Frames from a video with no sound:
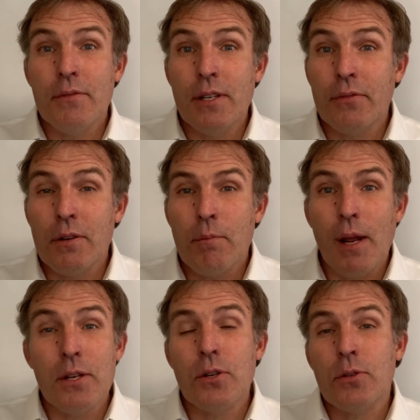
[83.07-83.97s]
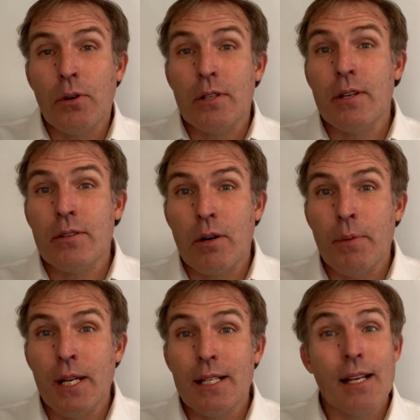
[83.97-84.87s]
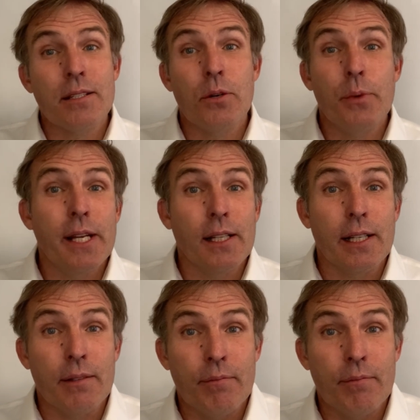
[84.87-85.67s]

different major sources are being tested weekly